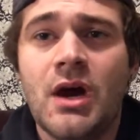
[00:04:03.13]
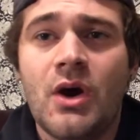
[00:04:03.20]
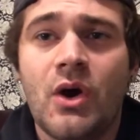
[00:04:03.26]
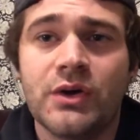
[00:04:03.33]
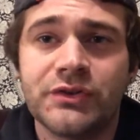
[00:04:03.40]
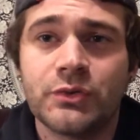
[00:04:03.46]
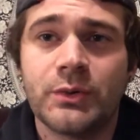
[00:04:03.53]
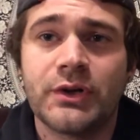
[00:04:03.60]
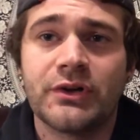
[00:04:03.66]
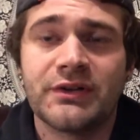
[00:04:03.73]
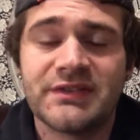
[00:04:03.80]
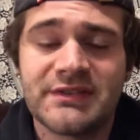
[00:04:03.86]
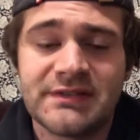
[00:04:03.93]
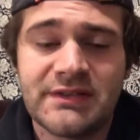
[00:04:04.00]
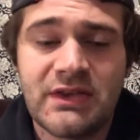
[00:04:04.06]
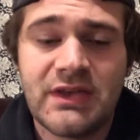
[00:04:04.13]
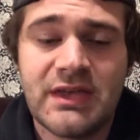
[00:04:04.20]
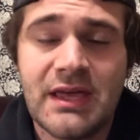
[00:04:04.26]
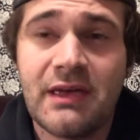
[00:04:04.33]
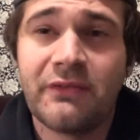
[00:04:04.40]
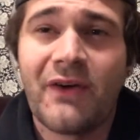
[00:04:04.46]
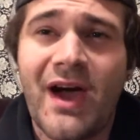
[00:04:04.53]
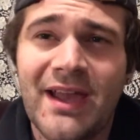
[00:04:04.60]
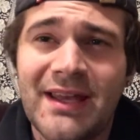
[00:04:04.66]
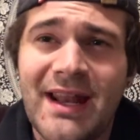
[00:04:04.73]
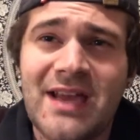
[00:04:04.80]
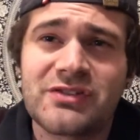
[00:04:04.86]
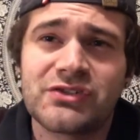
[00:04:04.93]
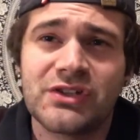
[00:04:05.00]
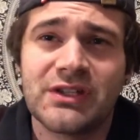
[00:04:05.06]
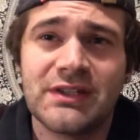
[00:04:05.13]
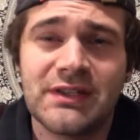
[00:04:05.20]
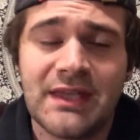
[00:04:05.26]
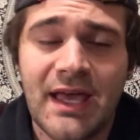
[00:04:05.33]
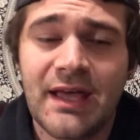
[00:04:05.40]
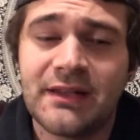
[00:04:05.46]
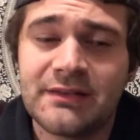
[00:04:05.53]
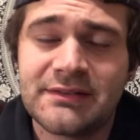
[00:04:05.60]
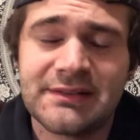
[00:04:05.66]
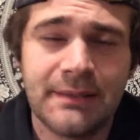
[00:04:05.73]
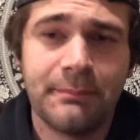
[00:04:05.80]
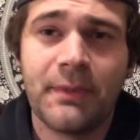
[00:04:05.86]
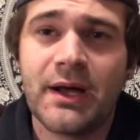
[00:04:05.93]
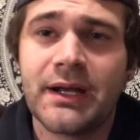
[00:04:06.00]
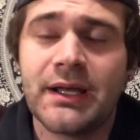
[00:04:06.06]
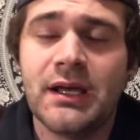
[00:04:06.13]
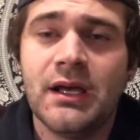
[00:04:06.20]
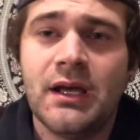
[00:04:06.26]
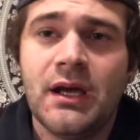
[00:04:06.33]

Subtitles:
on Twitter and see if I can actually get somebody.